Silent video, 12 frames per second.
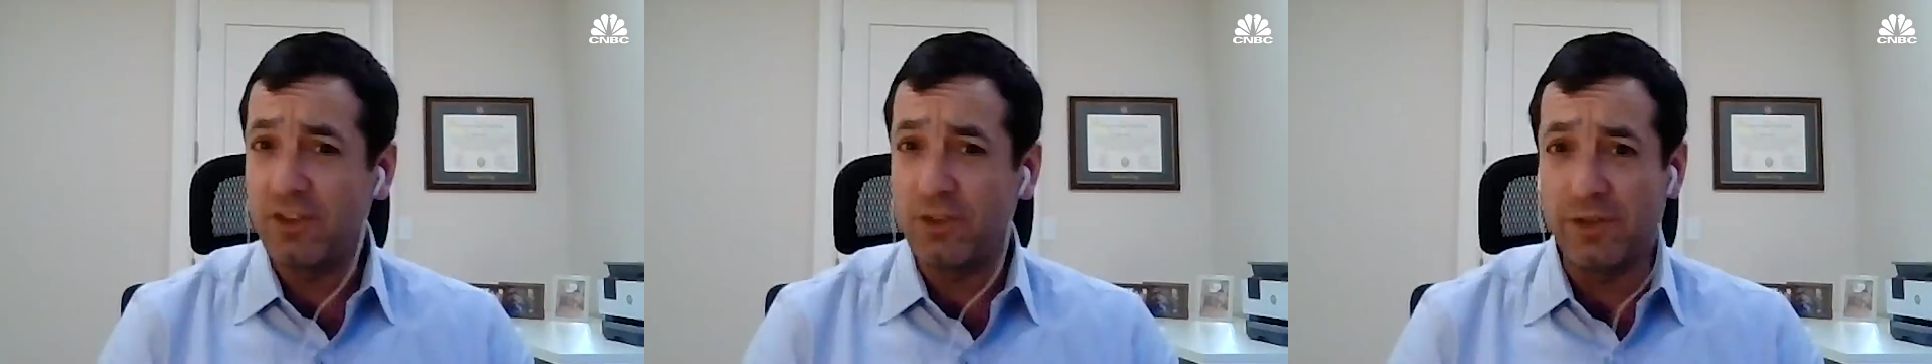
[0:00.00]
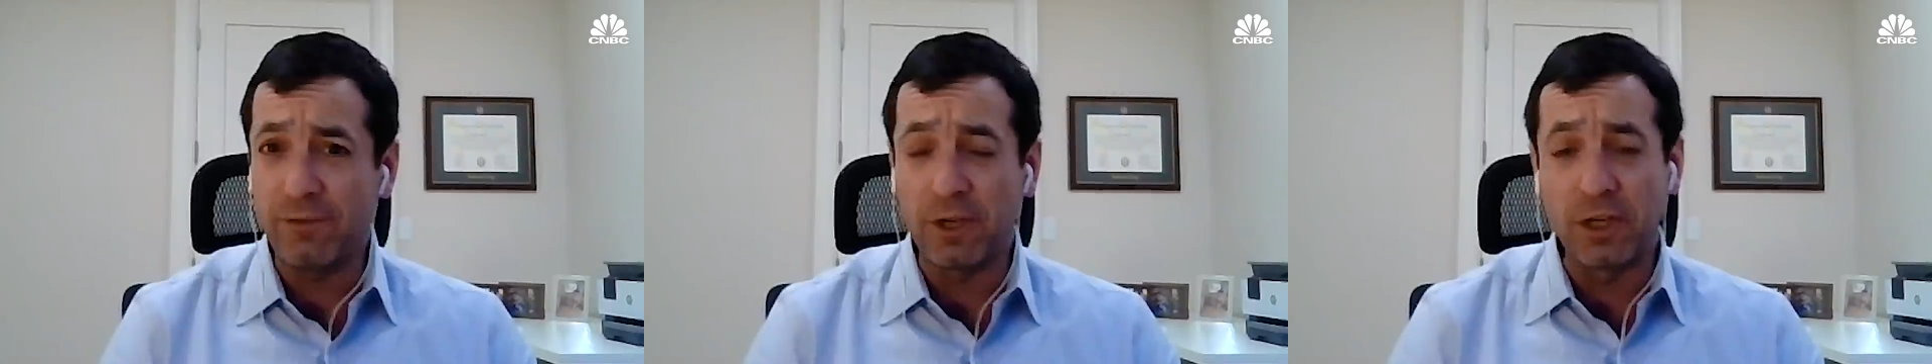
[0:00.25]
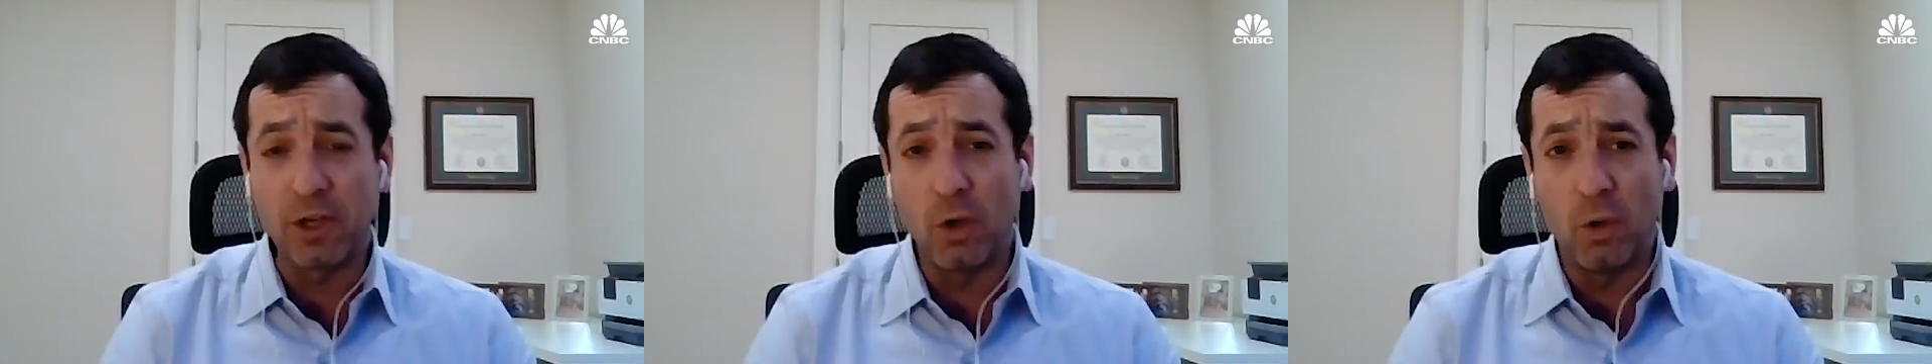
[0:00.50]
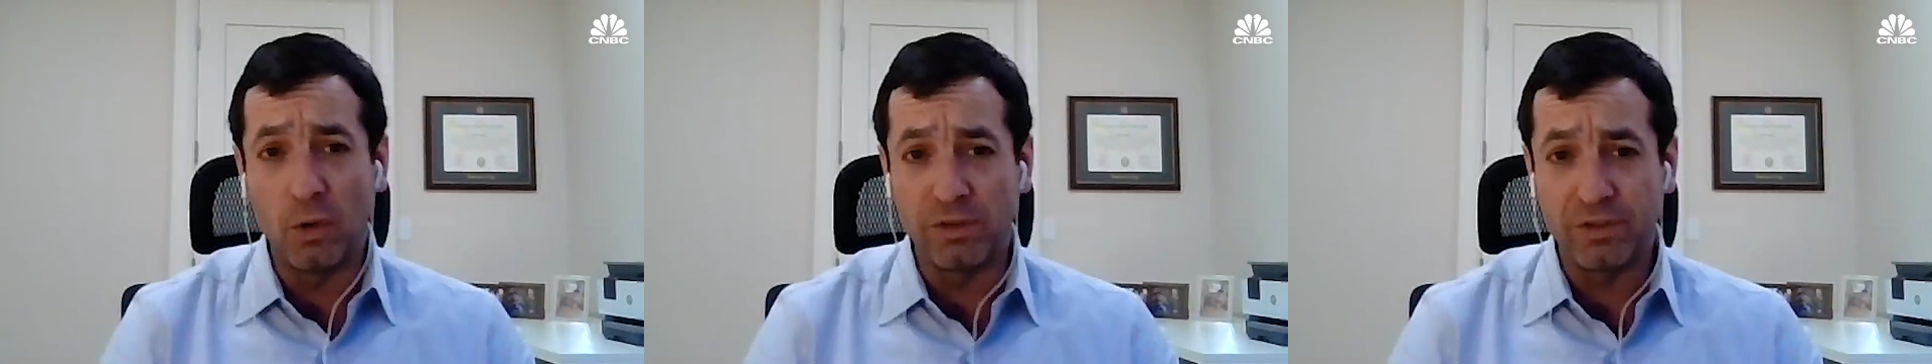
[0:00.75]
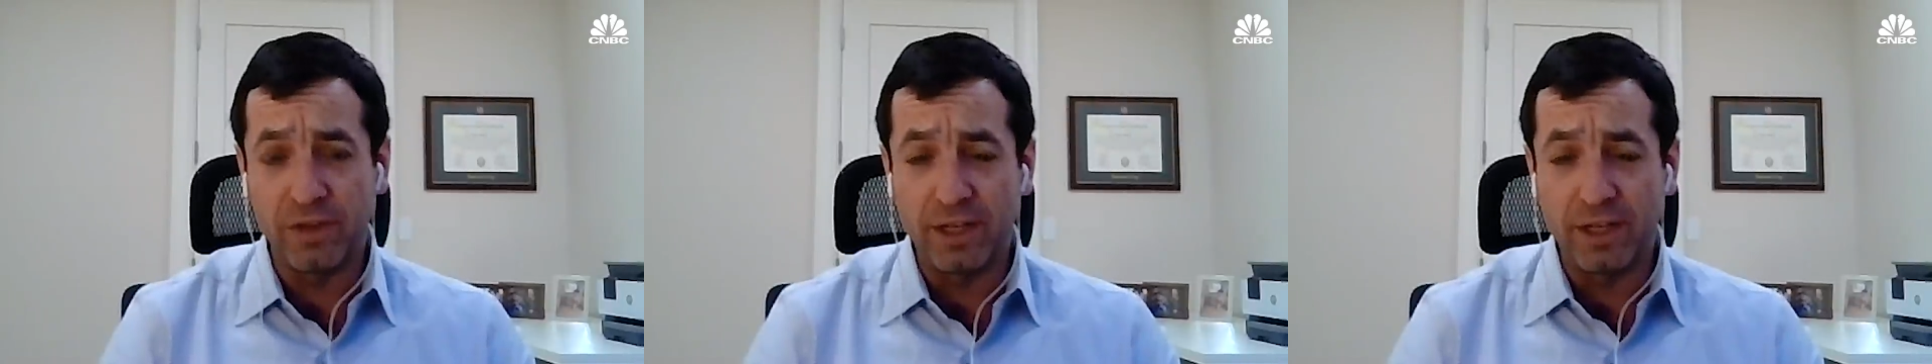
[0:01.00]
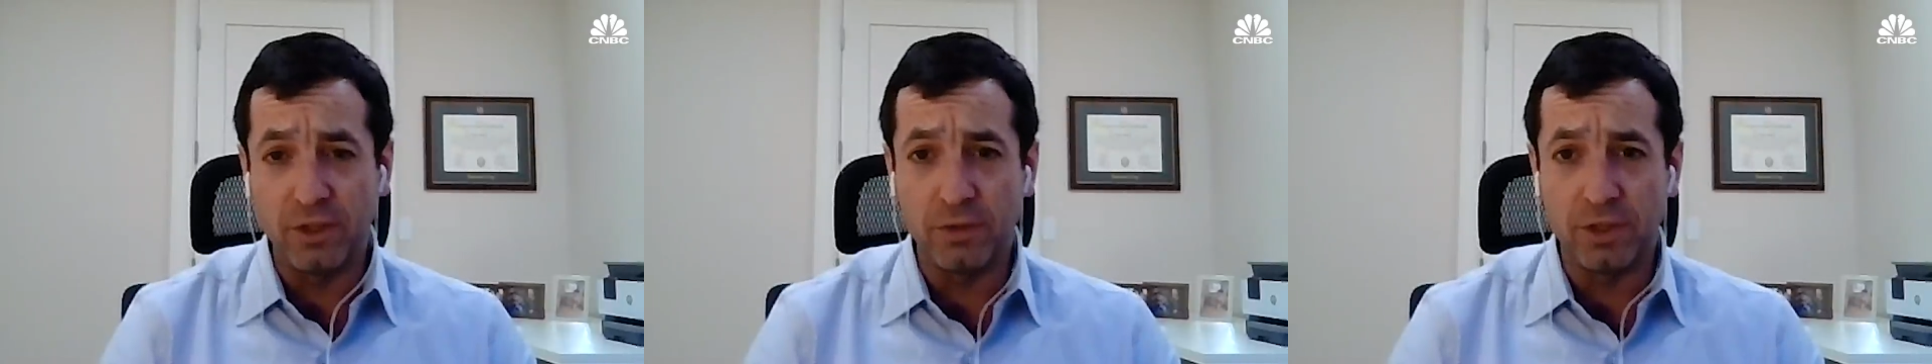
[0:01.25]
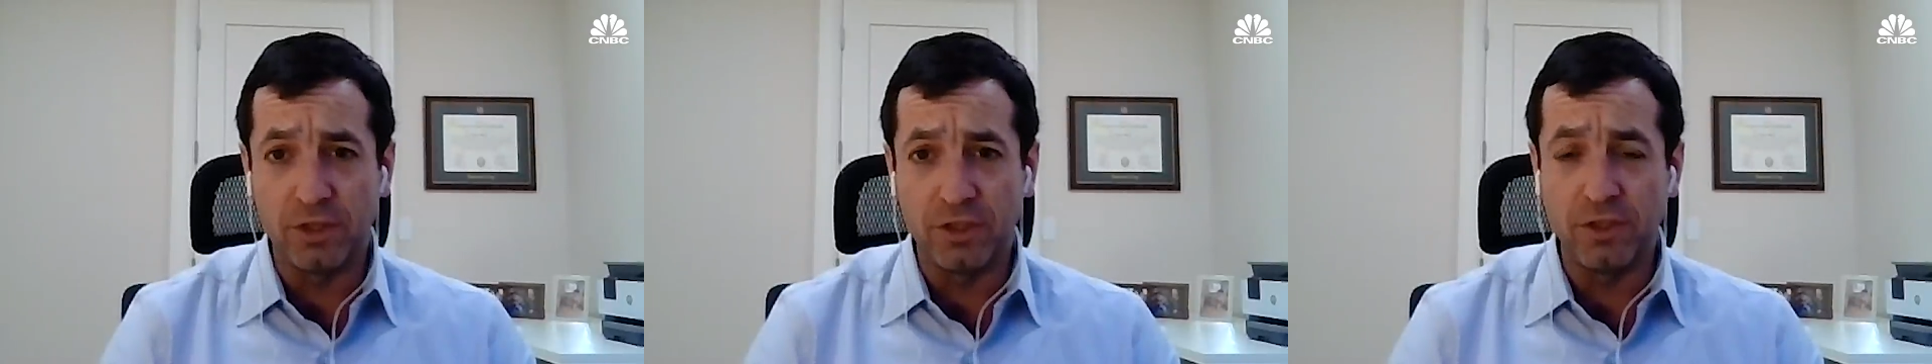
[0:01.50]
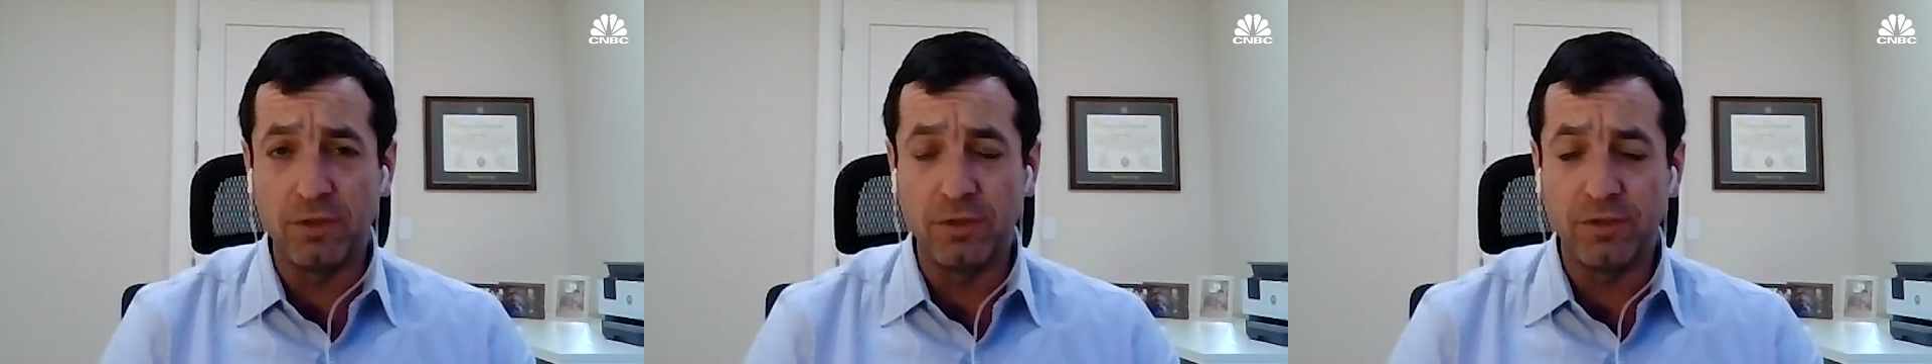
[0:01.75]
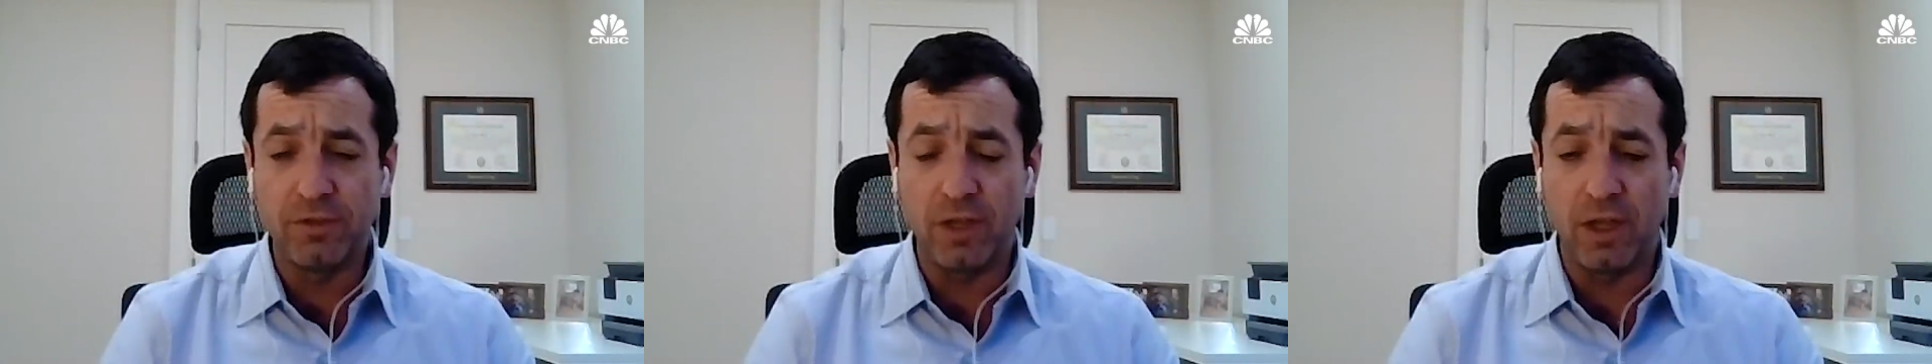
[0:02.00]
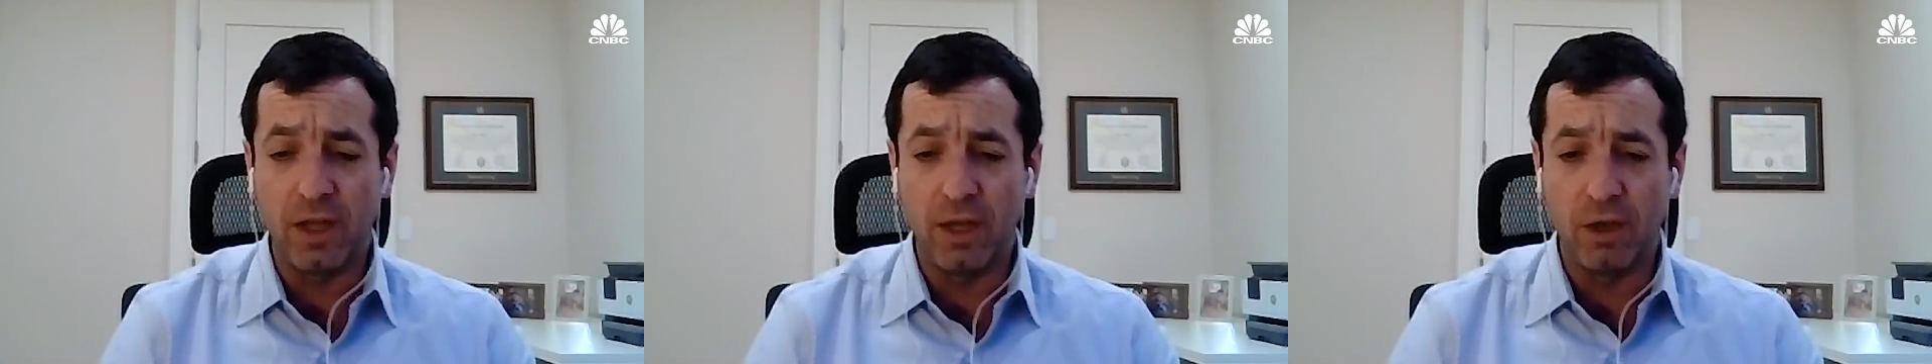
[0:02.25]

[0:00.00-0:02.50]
two different goals that you could use uh,